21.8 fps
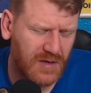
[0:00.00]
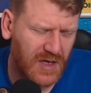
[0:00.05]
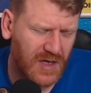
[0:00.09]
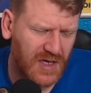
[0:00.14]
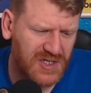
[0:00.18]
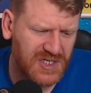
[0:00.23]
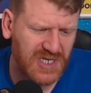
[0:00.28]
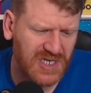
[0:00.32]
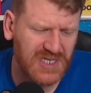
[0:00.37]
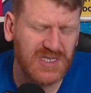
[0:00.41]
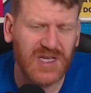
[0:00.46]
a
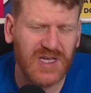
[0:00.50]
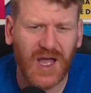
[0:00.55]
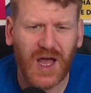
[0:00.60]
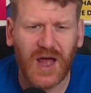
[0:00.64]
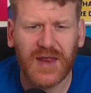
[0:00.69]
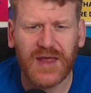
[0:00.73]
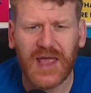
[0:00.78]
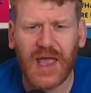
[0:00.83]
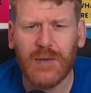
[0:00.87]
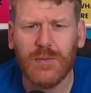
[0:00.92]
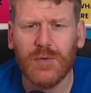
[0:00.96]

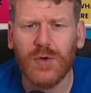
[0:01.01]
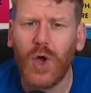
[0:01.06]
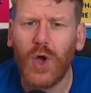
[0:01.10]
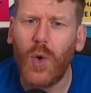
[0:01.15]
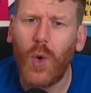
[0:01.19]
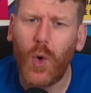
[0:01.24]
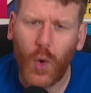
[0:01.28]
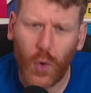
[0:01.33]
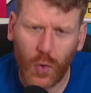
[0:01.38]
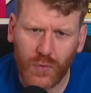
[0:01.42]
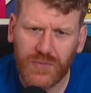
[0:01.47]
Gueye will go
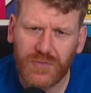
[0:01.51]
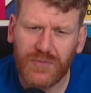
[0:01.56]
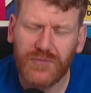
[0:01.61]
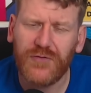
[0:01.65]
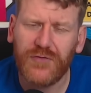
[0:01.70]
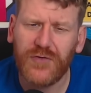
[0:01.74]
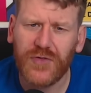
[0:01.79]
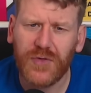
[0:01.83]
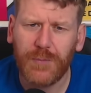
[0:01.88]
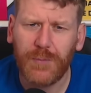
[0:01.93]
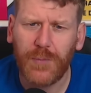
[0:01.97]
hunting
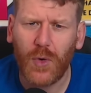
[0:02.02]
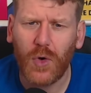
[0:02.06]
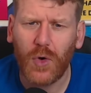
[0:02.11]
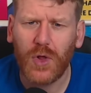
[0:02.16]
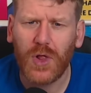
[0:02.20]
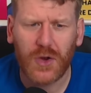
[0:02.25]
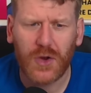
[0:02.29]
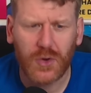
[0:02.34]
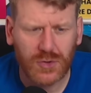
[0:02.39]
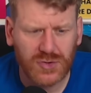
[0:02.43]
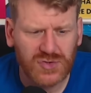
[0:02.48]
for the ball
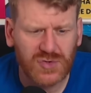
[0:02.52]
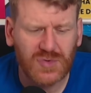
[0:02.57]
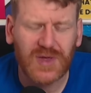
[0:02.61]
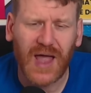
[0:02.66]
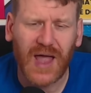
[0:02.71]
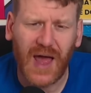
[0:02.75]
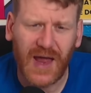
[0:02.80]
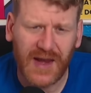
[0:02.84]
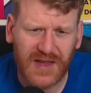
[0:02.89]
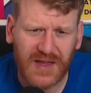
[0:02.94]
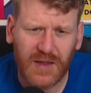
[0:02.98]
and also
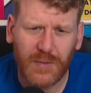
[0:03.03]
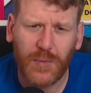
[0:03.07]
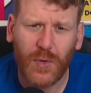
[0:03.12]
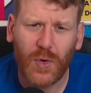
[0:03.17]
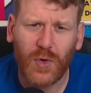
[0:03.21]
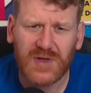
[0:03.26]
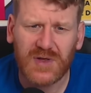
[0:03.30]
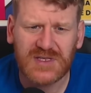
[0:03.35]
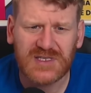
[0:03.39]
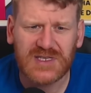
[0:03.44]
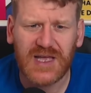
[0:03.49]
carry the
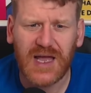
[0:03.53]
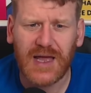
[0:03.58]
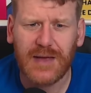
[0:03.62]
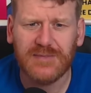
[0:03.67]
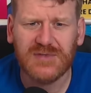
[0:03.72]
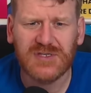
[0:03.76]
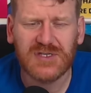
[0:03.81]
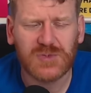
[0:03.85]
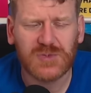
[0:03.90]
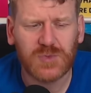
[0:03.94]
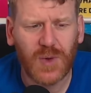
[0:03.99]
ball at
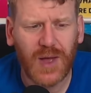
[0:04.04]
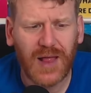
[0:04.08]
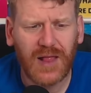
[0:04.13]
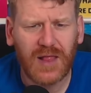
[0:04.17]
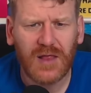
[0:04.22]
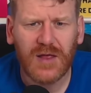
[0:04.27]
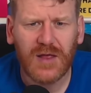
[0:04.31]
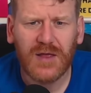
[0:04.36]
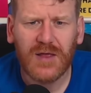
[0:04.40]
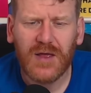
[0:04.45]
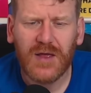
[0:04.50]
times as well.
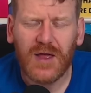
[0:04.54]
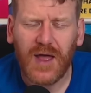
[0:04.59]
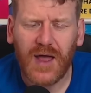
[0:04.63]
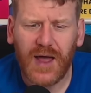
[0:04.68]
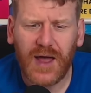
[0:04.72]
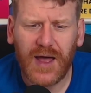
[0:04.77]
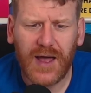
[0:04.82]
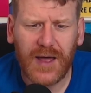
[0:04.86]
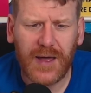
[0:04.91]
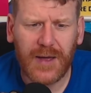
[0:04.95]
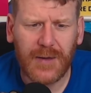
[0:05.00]

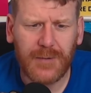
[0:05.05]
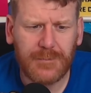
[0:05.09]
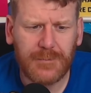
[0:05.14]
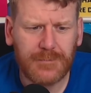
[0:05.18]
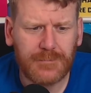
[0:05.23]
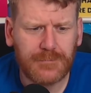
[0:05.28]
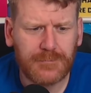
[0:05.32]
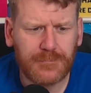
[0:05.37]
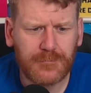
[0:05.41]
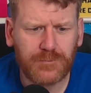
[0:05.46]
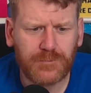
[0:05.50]
Um,
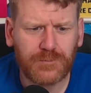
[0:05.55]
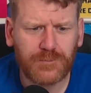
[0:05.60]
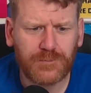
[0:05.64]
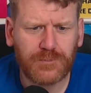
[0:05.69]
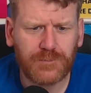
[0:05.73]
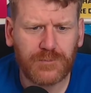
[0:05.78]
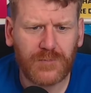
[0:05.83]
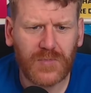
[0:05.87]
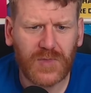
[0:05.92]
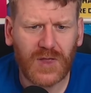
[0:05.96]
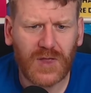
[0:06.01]

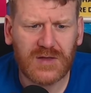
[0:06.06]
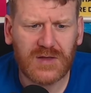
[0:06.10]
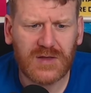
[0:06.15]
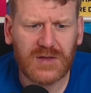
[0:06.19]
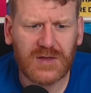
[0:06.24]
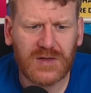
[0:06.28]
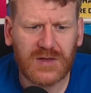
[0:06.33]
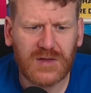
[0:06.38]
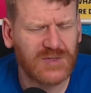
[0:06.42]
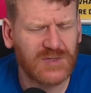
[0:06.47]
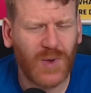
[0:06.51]
so
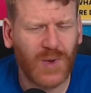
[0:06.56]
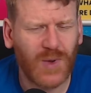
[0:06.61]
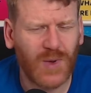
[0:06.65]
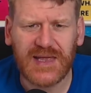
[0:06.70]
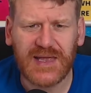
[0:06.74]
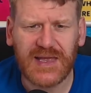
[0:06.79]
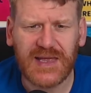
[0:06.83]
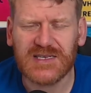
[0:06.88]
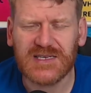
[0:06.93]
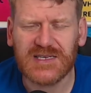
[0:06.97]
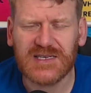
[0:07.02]
that's why
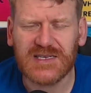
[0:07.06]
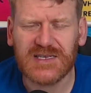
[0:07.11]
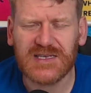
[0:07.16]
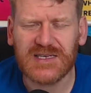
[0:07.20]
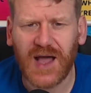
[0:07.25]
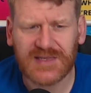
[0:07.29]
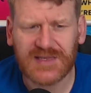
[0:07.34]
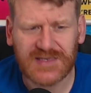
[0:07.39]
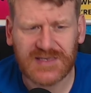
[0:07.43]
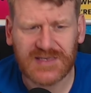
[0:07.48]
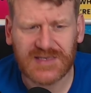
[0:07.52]
he
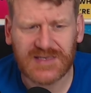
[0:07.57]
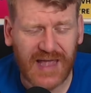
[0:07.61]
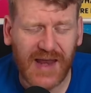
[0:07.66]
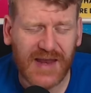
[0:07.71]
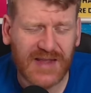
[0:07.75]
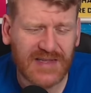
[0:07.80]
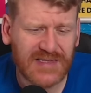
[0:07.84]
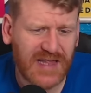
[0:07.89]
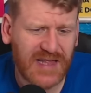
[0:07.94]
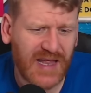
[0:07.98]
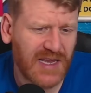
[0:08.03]
starts. And again,
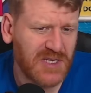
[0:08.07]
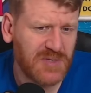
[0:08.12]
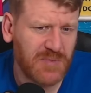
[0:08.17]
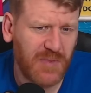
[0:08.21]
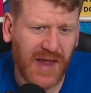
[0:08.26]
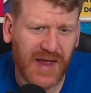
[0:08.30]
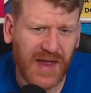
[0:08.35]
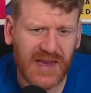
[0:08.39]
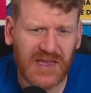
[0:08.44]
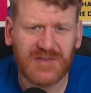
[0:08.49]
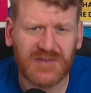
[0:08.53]
it's that
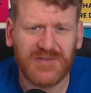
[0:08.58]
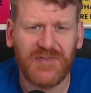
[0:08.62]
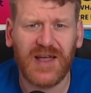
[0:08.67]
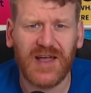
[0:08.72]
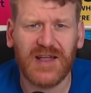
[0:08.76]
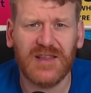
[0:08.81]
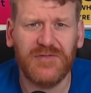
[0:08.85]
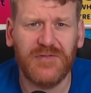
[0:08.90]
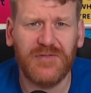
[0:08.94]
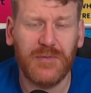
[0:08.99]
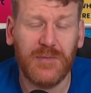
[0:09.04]
experience
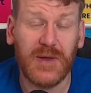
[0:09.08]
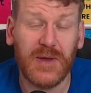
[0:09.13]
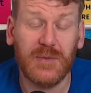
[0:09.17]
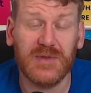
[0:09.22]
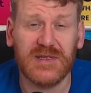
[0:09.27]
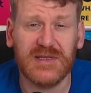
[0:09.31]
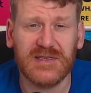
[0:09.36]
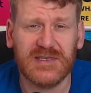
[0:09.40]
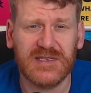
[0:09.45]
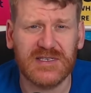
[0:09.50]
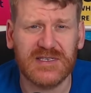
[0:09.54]
factor for me
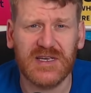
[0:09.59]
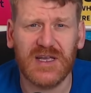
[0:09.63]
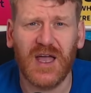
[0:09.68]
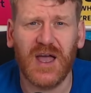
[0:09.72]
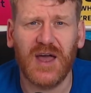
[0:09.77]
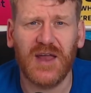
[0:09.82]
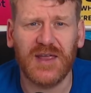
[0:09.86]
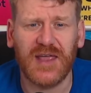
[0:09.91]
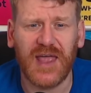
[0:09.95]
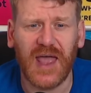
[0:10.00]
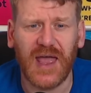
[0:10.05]
with the Idrissa
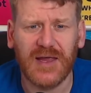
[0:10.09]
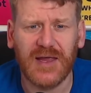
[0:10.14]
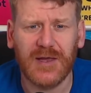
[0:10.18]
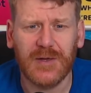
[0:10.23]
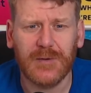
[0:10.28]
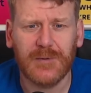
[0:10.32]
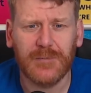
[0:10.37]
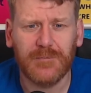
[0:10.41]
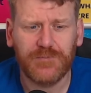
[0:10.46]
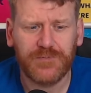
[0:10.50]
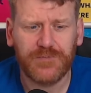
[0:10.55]
Gana Gueye.
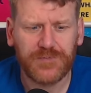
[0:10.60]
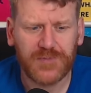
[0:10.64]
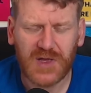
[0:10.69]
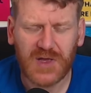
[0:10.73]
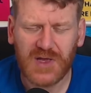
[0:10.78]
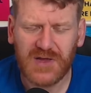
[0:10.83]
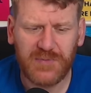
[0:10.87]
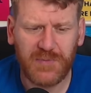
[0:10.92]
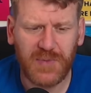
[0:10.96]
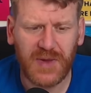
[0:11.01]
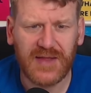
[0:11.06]

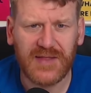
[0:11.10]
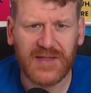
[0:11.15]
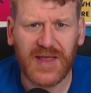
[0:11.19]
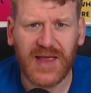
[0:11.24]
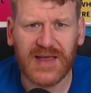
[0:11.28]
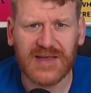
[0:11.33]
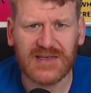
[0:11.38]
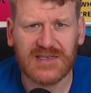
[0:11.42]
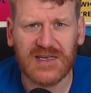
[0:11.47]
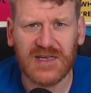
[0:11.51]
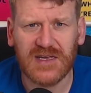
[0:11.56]
He's been
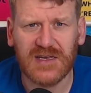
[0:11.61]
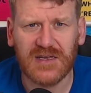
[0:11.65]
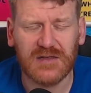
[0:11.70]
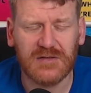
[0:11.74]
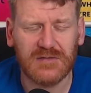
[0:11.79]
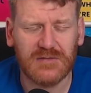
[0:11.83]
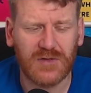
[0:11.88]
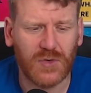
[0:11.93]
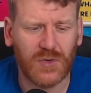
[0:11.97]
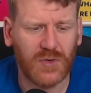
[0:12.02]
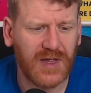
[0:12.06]
there, seen
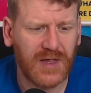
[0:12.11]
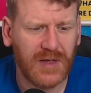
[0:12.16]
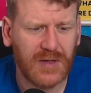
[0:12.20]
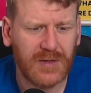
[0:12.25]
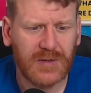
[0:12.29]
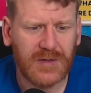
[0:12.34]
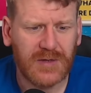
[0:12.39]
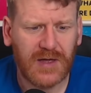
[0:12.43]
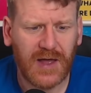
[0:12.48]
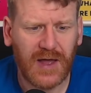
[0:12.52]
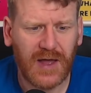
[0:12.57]
it, done it.
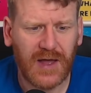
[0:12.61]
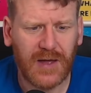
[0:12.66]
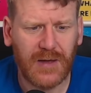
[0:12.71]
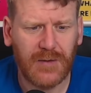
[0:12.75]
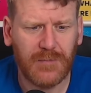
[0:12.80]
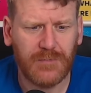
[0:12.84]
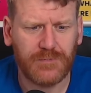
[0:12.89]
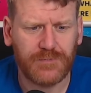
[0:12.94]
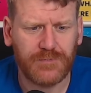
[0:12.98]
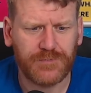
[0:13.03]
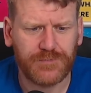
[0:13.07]

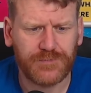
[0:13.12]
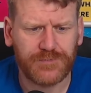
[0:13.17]
Um,